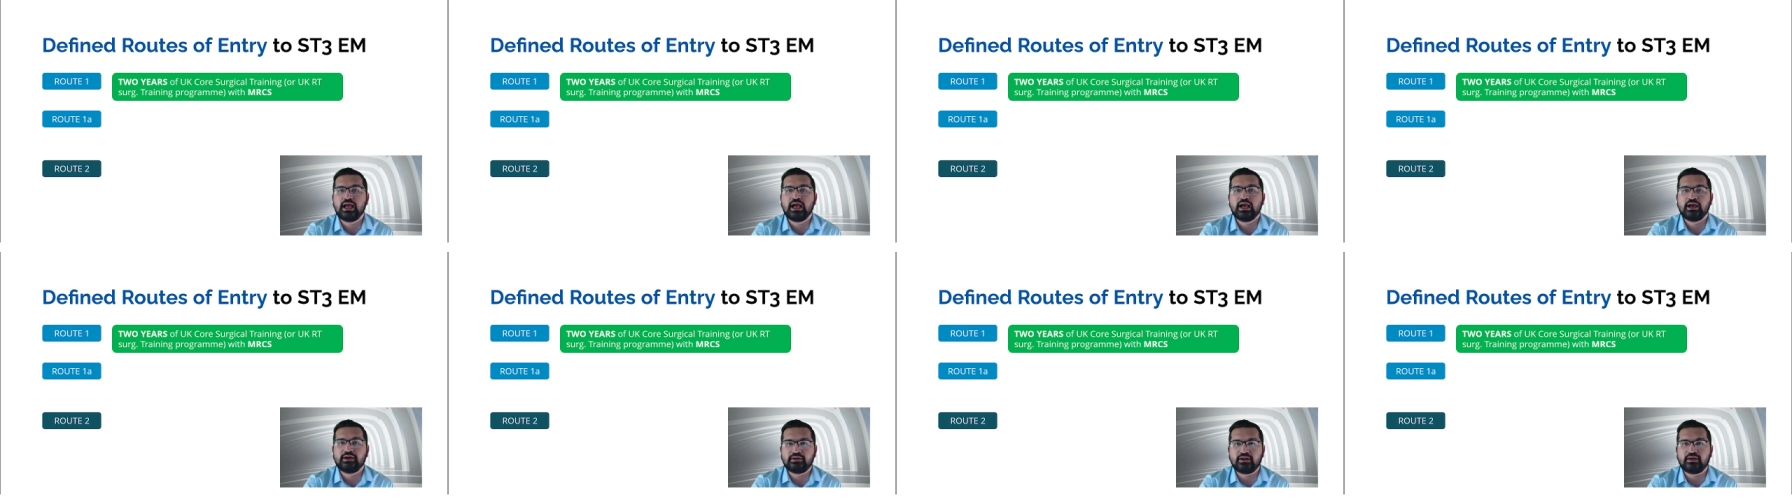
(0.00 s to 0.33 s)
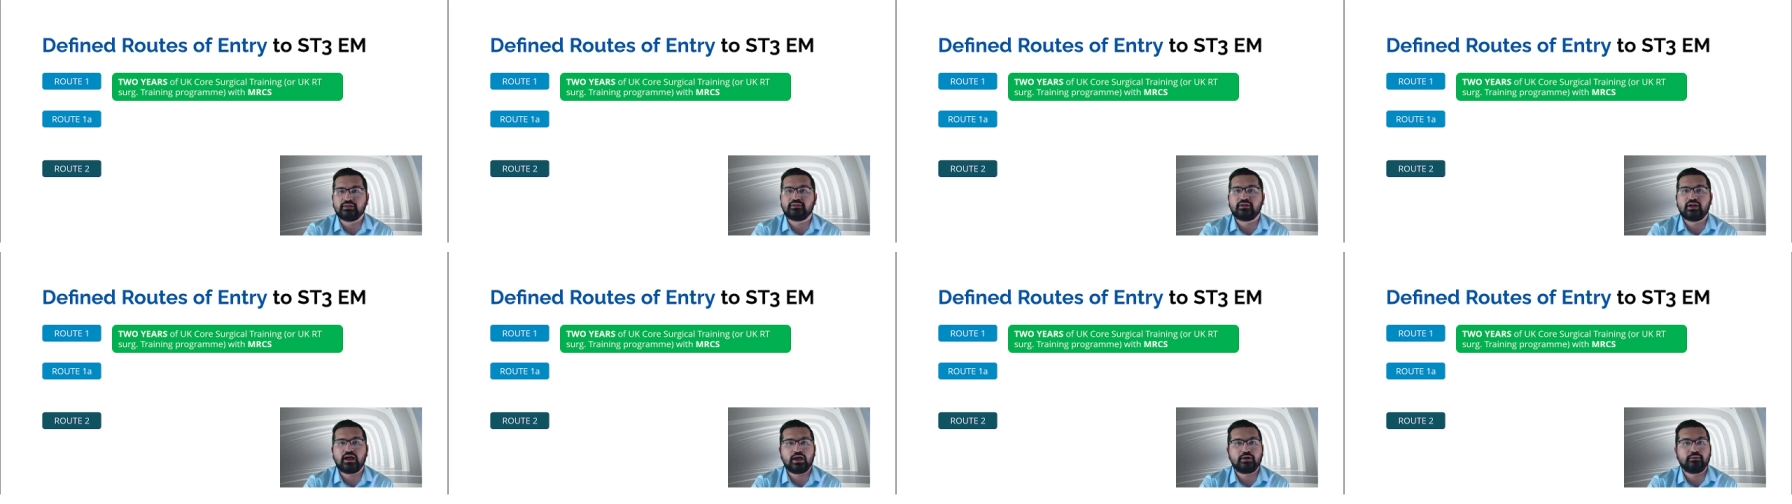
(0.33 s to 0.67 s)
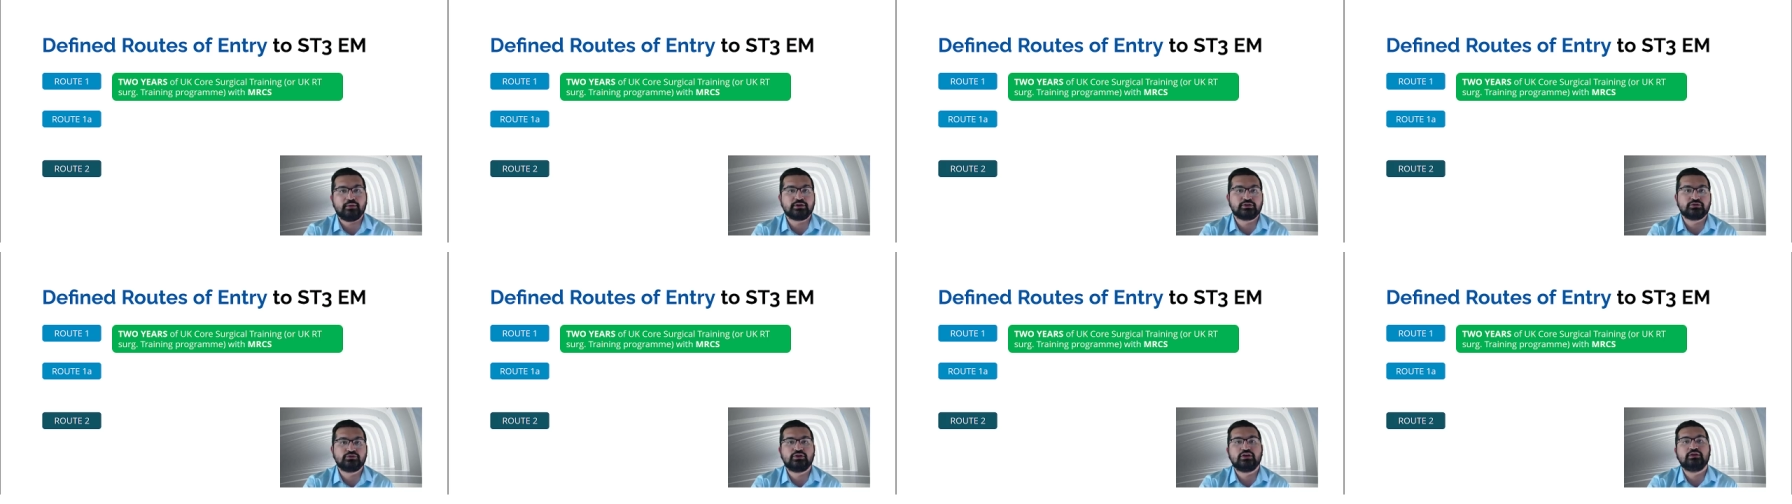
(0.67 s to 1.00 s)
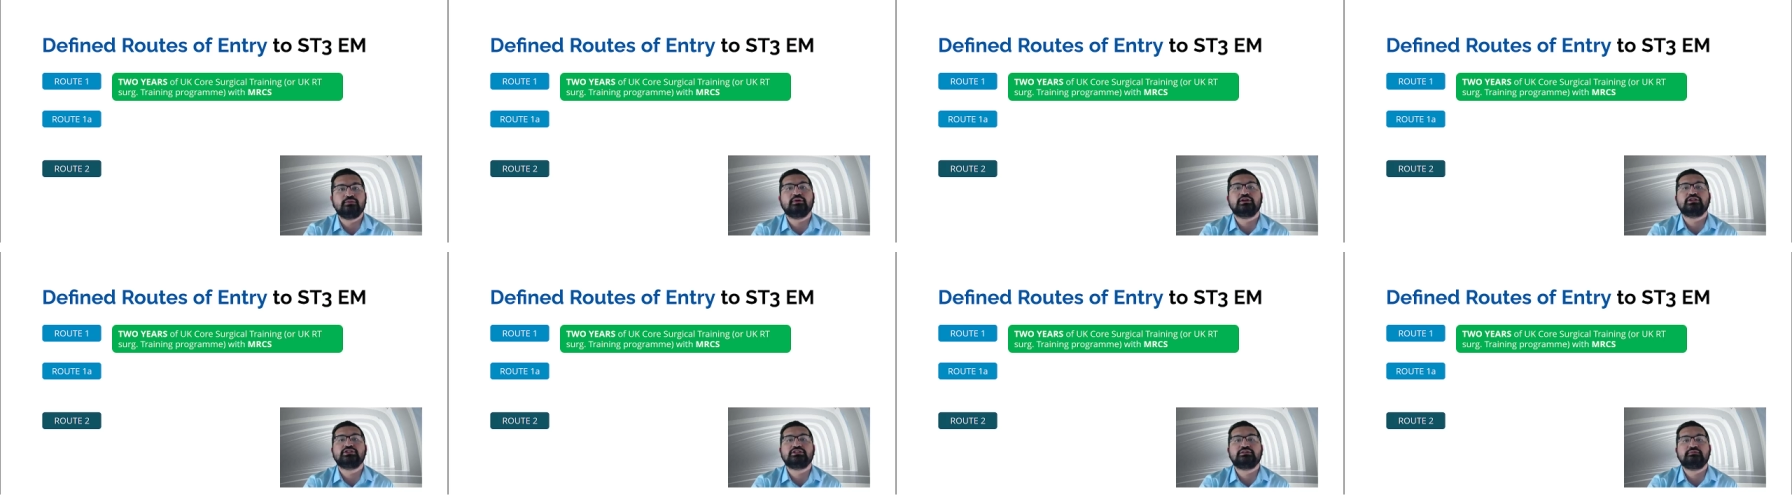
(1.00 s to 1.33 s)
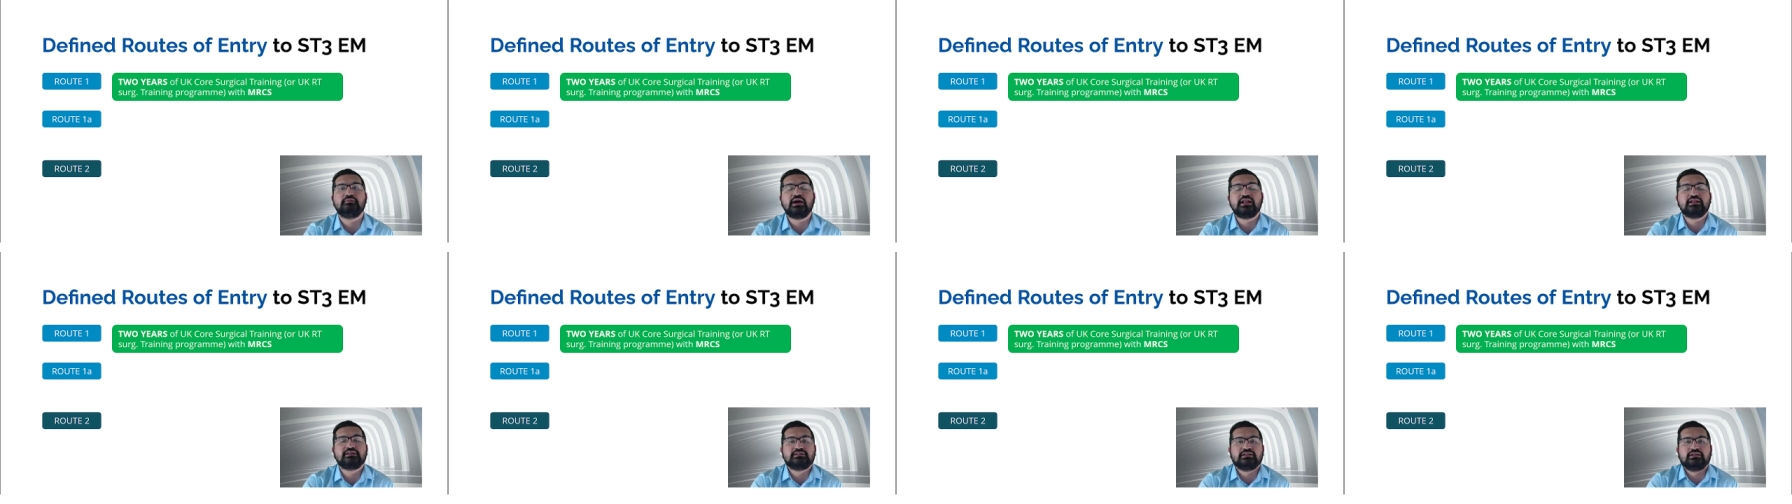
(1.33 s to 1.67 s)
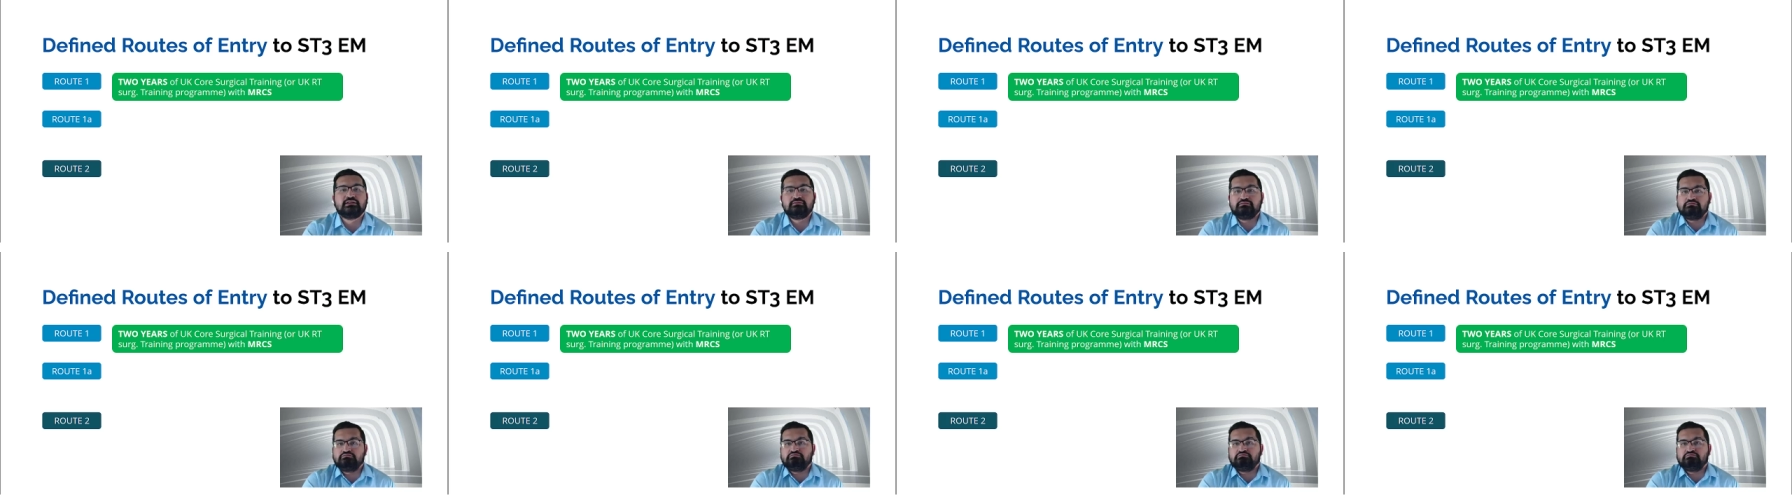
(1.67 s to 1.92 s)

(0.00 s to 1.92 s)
rather i want to do emergency medicine